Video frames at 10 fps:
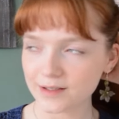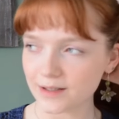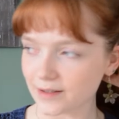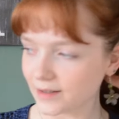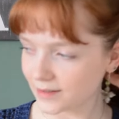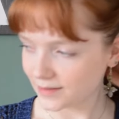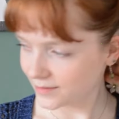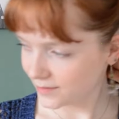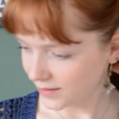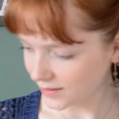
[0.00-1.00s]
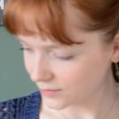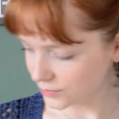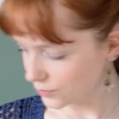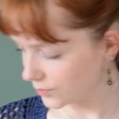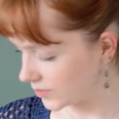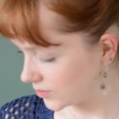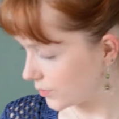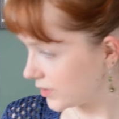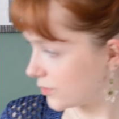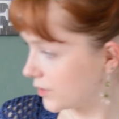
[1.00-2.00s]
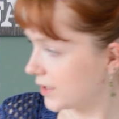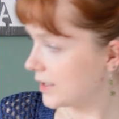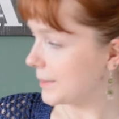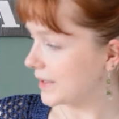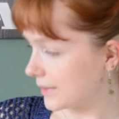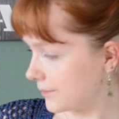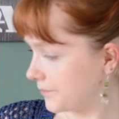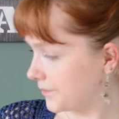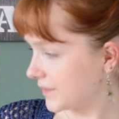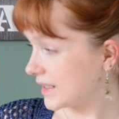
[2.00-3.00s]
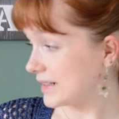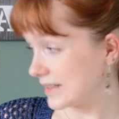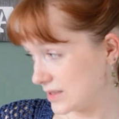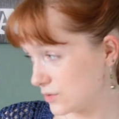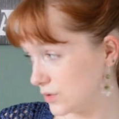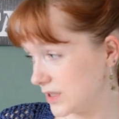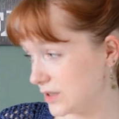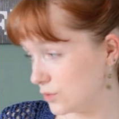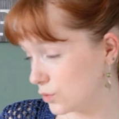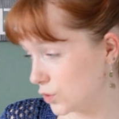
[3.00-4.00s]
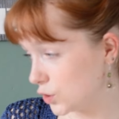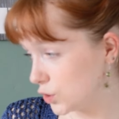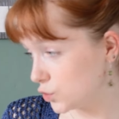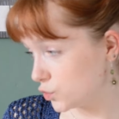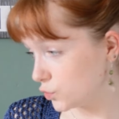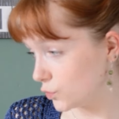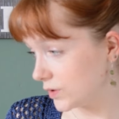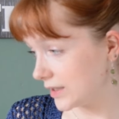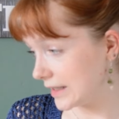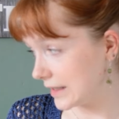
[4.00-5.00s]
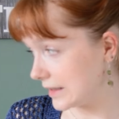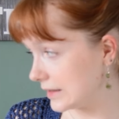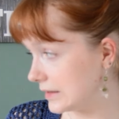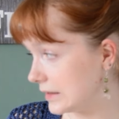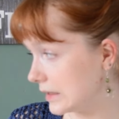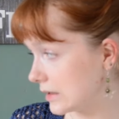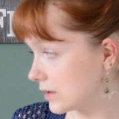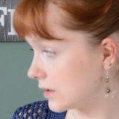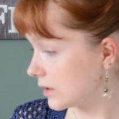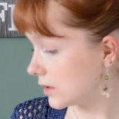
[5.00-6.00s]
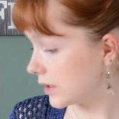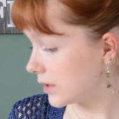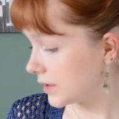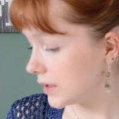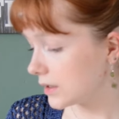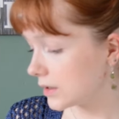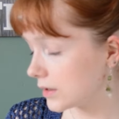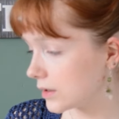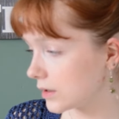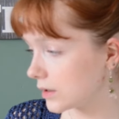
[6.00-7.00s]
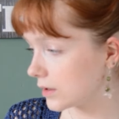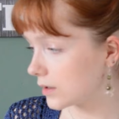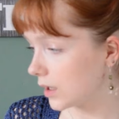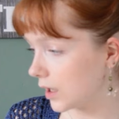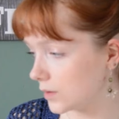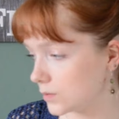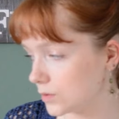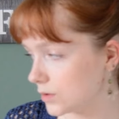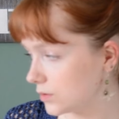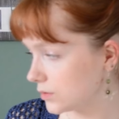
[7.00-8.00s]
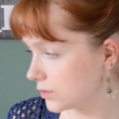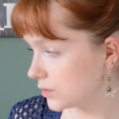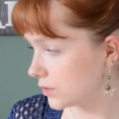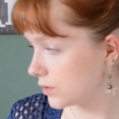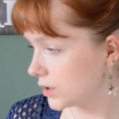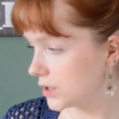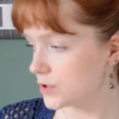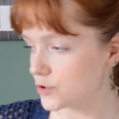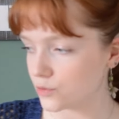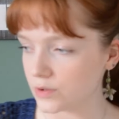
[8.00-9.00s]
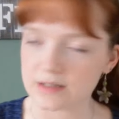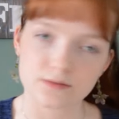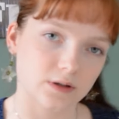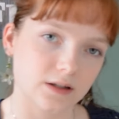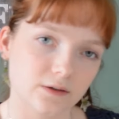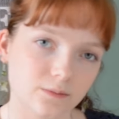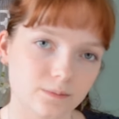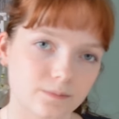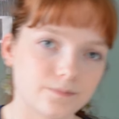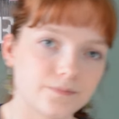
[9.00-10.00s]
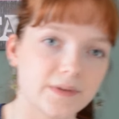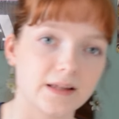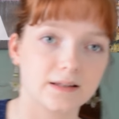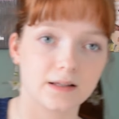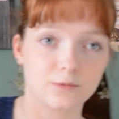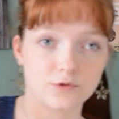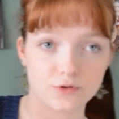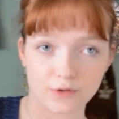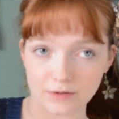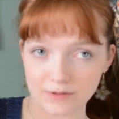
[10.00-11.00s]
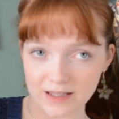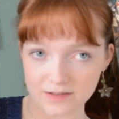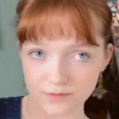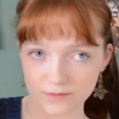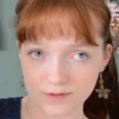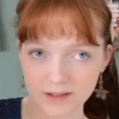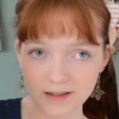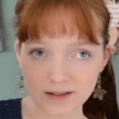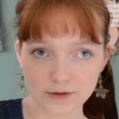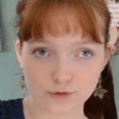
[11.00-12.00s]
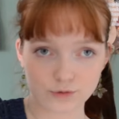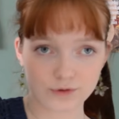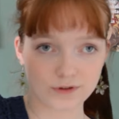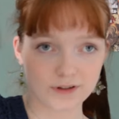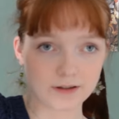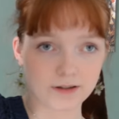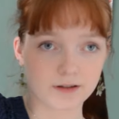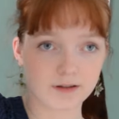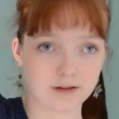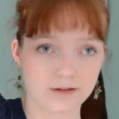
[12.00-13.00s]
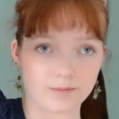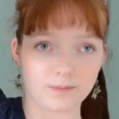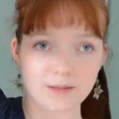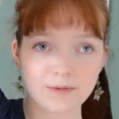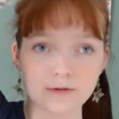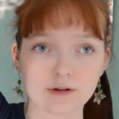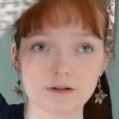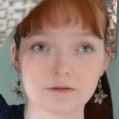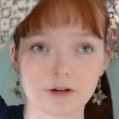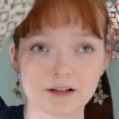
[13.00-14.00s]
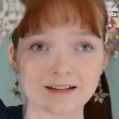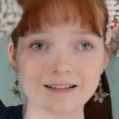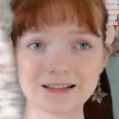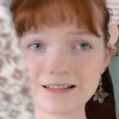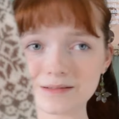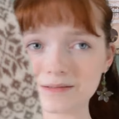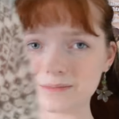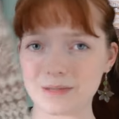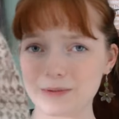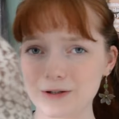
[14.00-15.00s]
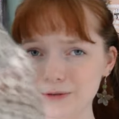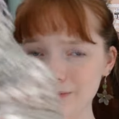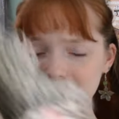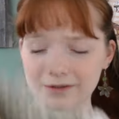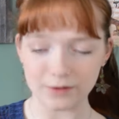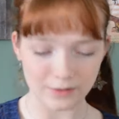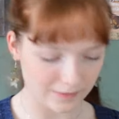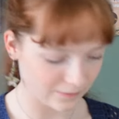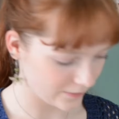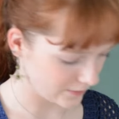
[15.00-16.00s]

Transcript: I like it. I like to talk about the weather. But yeah, let's continue to I think I will show this one now and then I will show a new cast on. So maybe you can recognize this, maybe not. If you have,